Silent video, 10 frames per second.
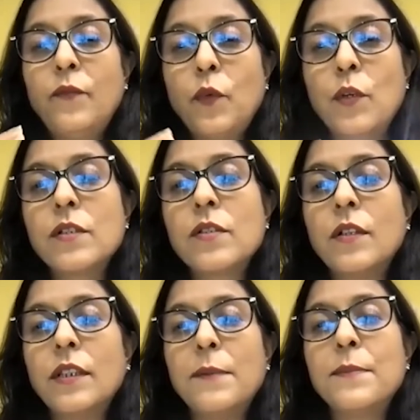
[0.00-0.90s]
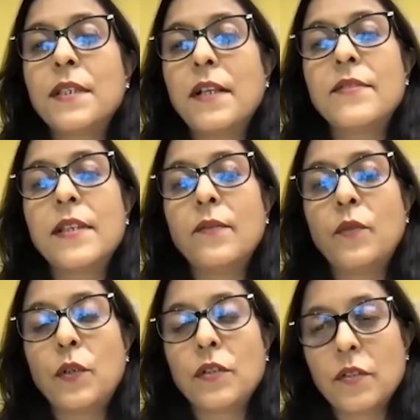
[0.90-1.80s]
focus on themselves and
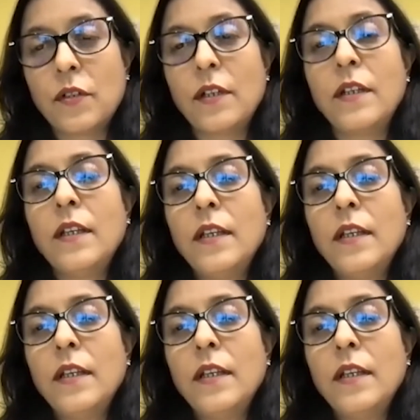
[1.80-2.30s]
focus on